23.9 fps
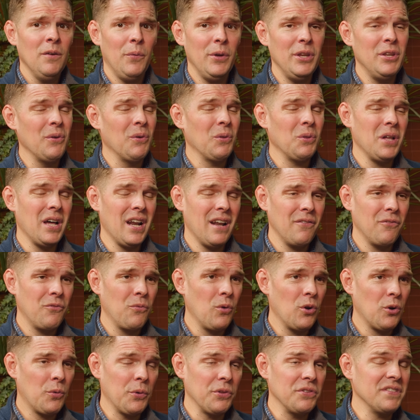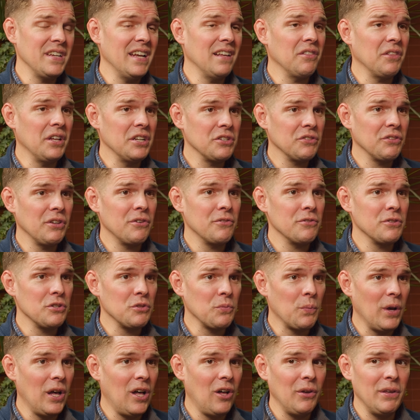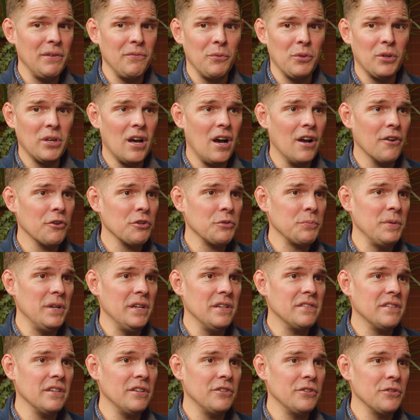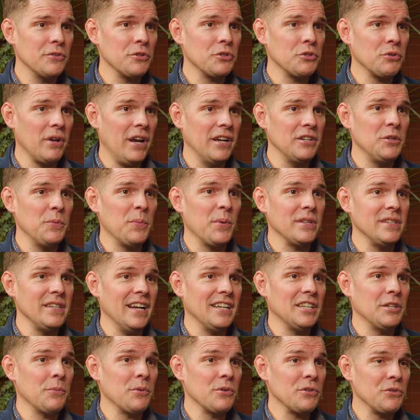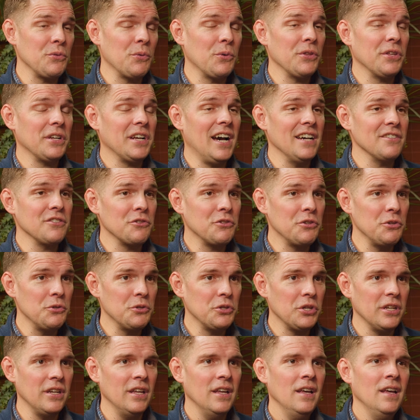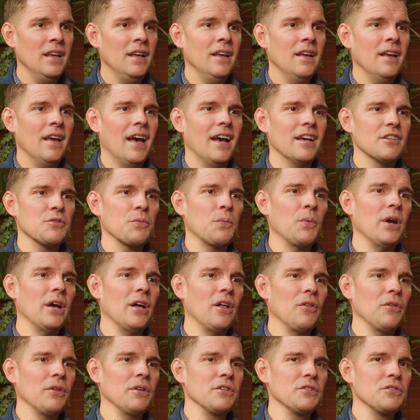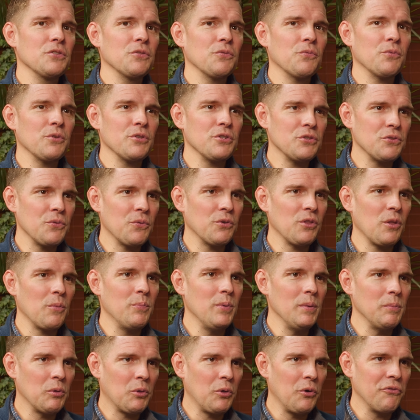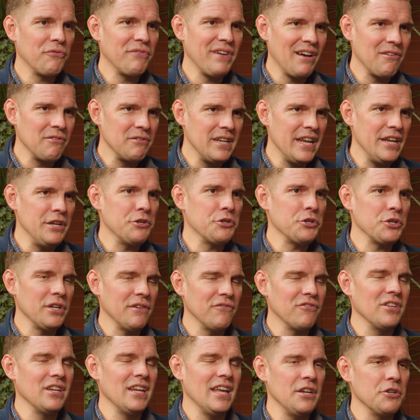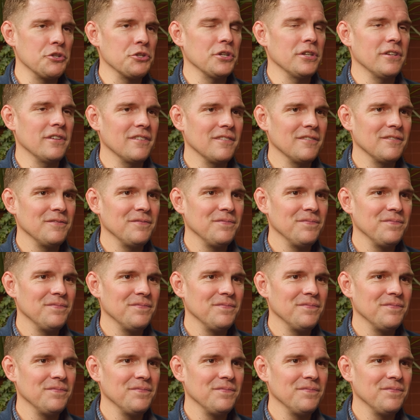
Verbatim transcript: We do a lot of work with state legislators as well, even with congressmen and senators trying to protect and restore the Constitution, as well as restore the biblical foundation of the nation.